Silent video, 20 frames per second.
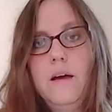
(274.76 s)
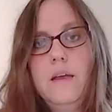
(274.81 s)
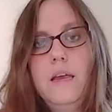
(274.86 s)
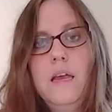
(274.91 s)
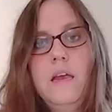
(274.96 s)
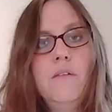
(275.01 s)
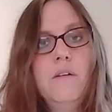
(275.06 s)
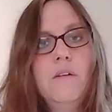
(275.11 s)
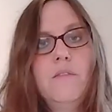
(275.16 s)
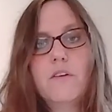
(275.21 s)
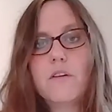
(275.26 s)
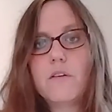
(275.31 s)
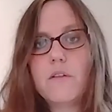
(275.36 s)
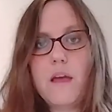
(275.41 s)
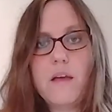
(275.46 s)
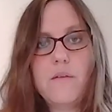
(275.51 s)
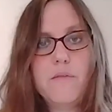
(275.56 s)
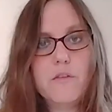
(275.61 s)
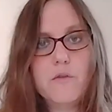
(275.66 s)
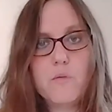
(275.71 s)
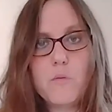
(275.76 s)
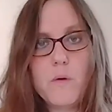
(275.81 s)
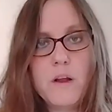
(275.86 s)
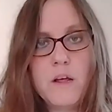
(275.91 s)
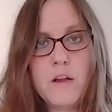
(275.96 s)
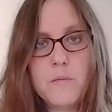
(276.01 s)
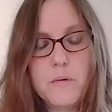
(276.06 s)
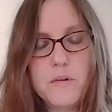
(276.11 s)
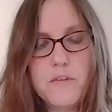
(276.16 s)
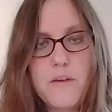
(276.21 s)
Even if your life is
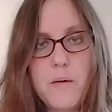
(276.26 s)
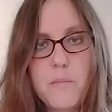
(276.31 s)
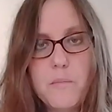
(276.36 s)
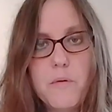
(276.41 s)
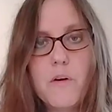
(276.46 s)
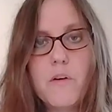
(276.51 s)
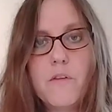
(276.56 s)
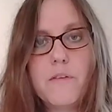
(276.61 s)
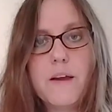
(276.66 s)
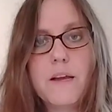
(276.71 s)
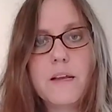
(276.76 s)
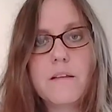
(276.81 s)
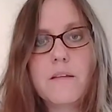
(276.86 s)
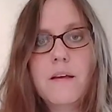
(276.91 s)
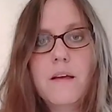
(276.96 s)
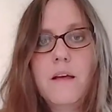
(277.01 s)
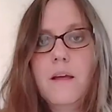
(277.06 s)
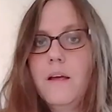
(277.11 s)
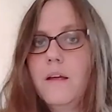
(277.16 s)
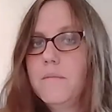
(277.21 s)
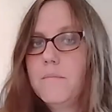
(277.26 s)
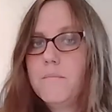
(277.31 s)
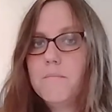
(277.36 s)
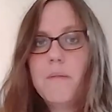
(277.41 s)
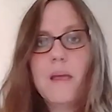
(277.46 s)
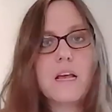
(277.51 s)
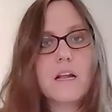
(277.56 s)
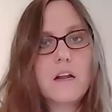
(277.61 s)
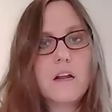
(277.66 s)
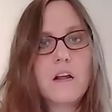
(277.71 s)
100% perfect,
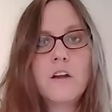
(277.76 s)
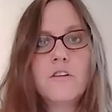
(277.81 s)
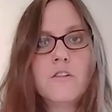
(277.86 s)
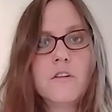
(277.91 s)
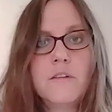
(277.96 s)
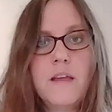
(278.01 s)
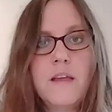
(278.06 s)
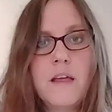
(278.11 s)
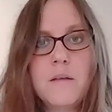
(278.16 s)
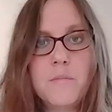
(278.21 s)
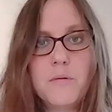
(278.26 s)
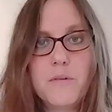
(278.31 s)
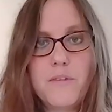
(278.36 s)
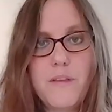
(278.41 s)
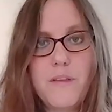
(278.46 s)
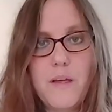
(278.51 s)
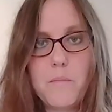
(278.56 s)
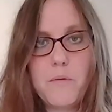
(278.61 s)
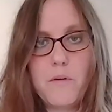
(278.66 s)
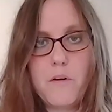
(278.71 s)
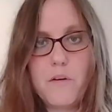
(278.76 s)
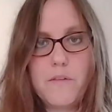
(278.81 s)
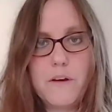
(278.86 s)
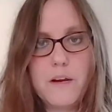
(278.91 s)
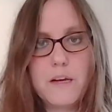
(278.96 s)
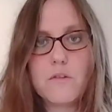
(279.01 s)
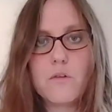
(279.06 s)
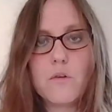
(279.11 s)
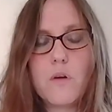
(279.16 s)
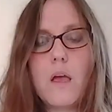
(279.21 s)
make it 110%
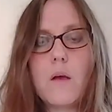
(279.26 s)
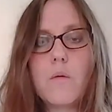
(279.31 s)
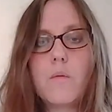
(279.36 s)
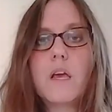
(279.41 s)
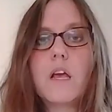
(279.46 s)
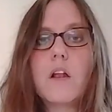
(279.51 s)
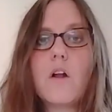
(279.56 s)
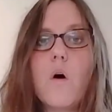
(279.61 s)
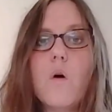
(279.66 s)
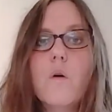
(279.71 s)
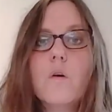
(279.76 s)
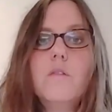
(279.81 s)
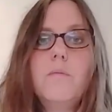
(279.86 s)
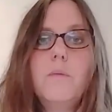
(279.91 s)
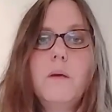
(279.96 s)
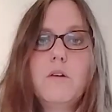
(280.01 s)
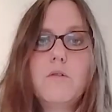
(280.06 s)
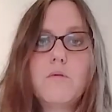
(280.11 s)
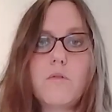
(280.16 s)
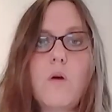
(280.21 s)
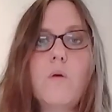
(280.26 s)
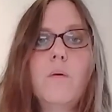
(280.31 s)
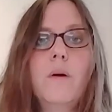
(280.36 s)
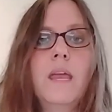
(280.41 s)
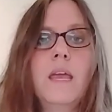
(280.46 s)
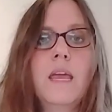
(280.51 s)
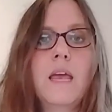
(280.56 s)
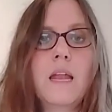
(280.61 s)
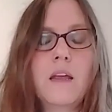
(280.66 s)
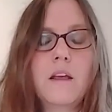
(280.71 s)
perfect, okay? We can always be
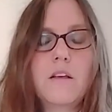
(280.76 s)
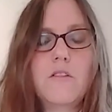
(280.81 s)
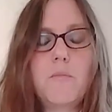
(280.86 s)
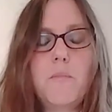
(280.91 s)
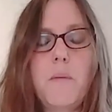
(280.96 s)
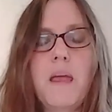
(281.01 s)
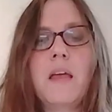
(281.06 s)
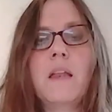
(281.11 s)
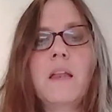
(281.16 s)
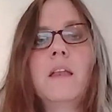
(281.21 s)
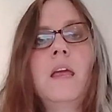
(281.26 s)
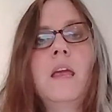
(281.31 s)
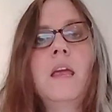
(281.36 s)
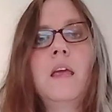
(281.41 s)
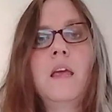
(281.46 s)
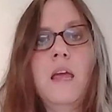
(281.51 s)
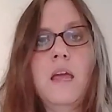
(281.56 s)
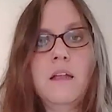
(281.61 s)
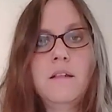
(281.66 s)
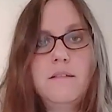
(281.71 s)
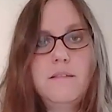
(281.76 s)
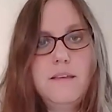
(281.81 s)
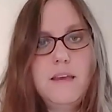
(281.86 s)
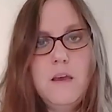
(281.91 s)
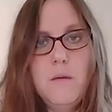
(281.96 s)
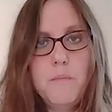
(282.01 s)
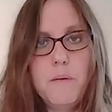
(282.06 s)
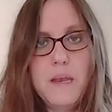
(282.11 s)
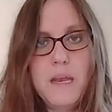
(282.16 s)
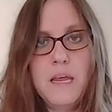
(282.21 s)
growing and expanding and
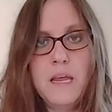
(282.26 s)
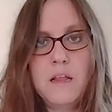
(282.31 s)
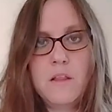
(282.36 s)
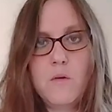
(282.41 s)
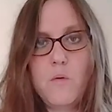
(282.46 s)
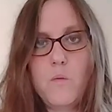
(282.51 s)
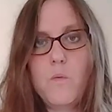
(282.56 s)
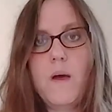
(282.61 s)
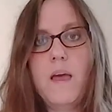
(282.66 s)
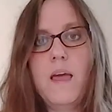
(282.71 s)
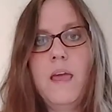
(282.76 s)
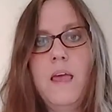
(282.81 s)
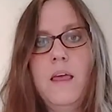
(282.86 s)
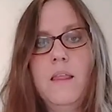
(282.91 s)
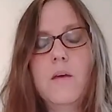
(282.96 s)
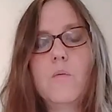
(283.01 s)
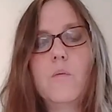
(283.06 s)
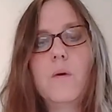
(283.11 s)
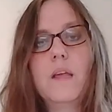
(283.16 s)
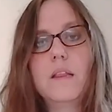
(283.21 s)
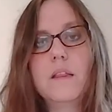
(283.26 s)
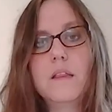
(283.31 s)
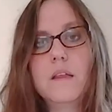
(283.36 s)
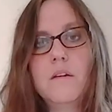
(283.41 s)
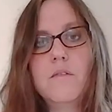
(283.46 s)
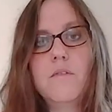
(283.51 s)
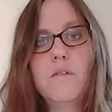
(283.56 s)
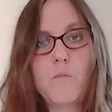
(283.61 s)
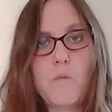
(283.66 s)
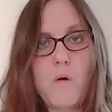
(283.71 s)
deepening the way that we
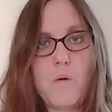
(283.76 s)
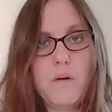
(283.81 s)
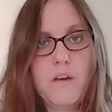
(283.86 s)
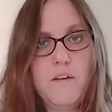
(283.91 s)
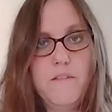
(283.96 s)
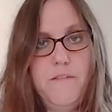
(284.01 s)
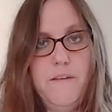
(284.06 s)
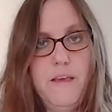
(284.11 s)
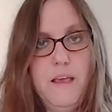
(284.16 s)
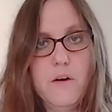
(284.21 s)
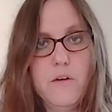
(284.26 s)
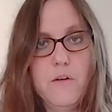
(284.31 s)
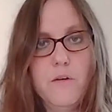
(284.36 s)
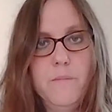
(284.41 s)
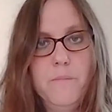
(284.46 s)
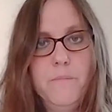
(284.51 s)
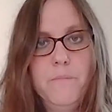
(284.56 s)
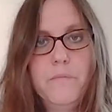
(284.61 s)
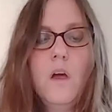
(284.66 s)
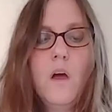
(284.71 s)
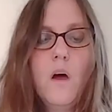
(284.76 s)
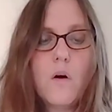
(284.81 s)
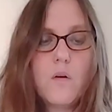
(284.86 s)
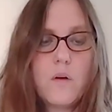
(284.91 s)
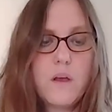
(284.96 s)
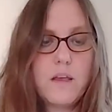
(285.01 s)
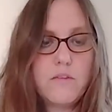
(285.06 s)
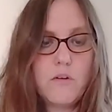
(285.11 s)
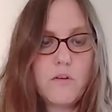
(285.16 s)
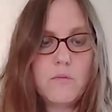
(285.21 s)
live and what we feel.
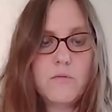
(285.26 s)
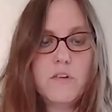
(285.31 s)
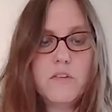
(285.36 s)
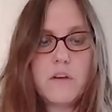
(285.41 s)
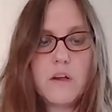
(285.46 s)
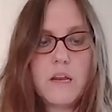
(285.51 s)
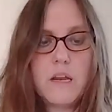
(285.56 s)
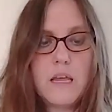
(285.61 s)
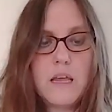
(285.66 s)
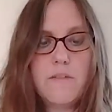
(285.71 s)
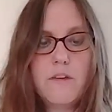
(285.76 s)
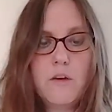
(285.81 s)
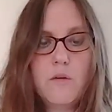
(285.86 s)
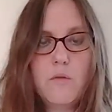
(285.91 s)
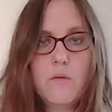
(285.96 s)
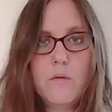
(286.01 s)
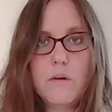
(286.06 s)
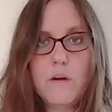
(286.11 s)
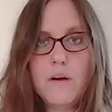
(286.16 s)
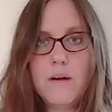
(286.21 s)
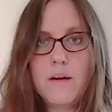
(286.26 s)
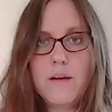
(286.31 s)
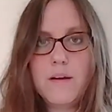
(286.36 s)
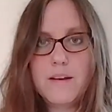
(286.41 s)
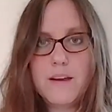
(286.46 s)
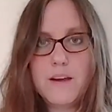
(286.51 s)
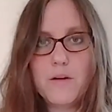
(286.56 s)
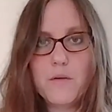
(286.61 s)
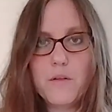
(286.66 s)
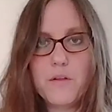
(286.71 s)
Okay, so I'm just going to give you,
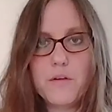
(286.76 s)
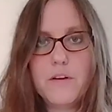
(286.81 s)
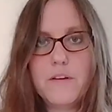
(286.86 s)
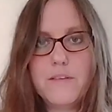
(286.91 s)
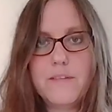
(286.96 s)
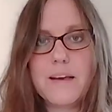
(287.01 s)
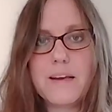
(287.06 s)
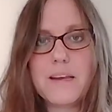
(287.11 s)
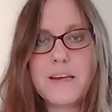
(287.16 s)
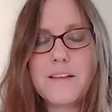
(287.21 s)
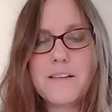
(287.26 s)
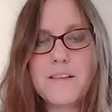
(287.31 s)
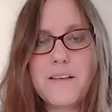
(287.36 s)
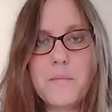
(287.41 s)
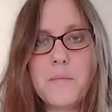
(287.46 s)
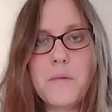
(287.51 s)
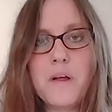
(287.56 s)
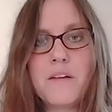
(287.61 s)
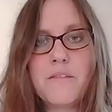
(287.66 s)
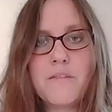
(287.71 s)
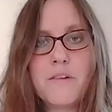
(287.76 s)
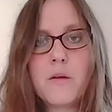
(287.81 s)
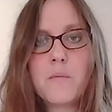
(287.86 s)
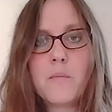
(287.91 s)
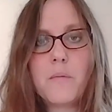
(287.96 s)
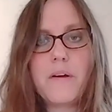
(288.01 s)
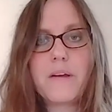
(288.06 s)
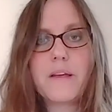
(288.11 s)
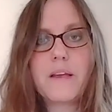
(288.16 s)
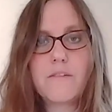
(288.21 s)
30 seconds. I'm not going
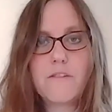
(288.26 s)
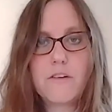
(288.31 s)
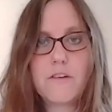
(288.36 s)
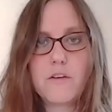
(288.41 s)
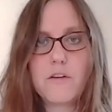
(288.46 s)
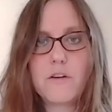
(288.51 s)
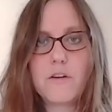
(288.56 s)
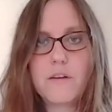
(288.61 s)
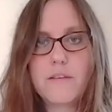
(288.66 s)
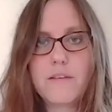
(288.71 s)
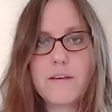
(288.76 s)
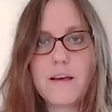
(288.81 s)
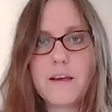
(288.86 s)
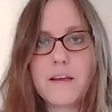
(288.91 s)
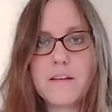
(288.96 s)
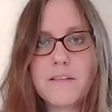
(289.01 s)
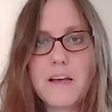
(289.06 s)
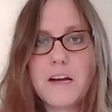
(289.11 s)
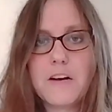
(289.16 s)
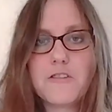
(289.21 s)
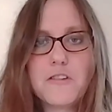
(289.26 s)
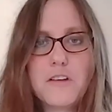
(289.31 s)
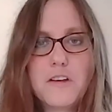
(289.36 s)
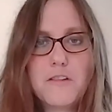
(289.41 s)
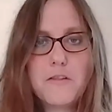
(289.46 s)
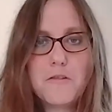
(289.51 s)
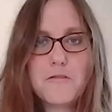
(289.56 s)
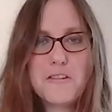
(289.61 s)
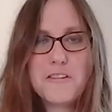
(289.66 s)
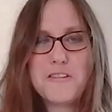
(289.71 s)
to probably give me 30 seconds, actually.
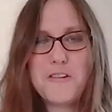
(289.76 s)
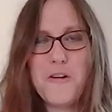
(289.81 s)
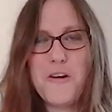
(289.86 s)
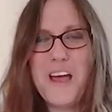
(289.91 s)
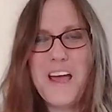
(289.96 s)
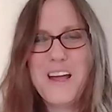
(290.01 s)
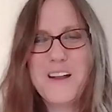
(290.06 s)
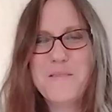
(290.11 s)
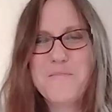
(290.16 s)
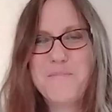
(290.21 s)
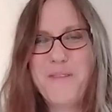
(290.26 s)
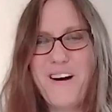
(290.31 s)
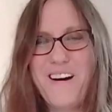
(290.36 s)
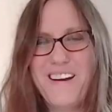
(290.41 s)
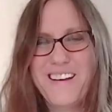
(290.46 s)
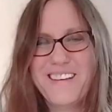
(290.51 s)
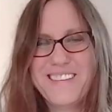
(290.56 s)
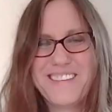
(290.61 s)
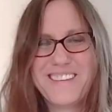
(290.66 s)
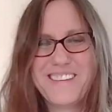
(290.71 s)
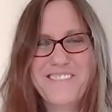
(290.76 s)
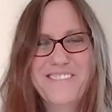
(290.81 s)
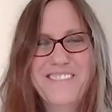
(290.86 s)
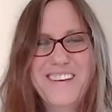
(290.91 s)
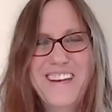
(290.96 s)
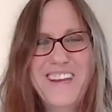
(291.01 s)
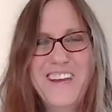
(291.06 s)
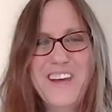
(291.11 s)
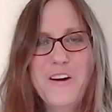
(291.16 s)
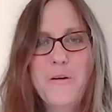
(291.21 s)
So just go ahead and pause the
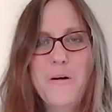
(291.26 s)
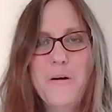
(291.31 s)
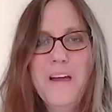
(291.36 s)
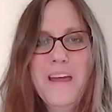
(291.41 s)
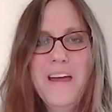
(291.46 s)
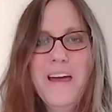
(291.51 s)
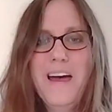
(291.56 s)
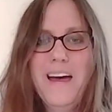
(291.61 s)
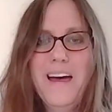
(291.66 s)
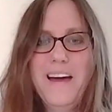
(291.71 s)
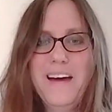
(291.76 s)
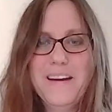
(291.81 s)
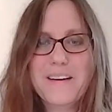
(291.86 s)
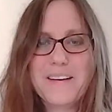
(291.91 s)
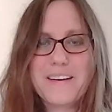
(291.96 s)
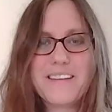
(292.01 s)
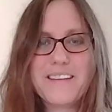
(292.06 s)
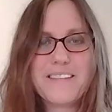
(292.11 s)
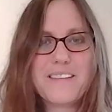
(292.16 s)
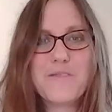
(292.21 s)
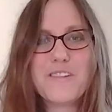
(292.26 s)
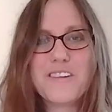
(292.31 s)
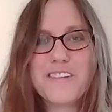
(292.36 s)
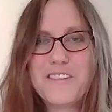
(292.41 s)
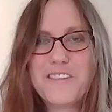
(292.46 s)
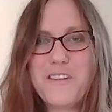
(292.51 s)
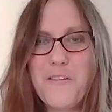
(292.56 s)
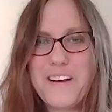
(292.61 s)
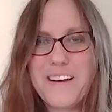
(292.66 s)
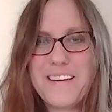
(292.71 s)
video because I'm
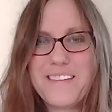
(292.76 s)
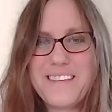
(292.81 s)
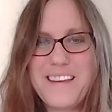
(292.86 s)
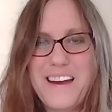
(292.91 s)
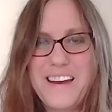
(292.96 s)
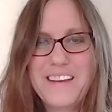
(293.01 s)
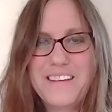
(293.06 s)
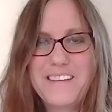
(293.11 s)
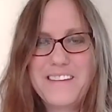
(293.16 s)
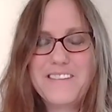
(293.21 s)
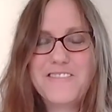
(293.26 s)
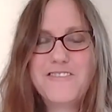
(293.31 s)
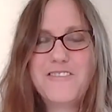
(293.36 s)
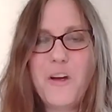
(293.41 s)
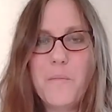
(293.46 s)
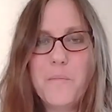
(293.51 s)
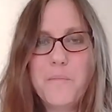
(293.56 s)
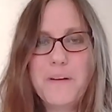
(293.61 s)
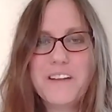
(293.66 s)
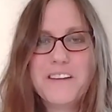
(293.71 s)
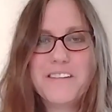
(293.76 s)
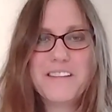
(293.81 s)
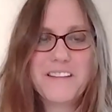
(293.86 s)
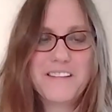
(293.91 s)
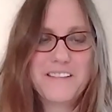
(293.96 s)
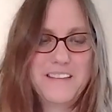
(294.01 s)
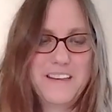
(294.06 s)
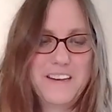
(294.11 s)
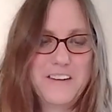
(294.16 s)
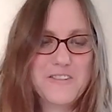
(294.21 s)
just so excited to jump into
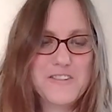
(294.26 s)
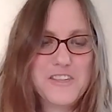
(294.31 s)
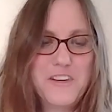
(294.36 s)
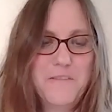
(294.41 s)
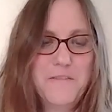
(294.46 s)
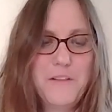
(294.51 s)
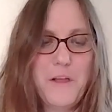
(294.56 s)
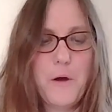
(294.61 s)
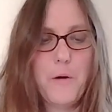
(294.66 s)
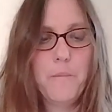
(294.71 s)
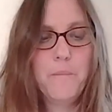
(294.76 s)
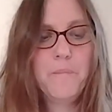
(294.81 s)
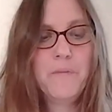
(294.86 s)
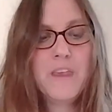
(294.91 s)
this energy flow.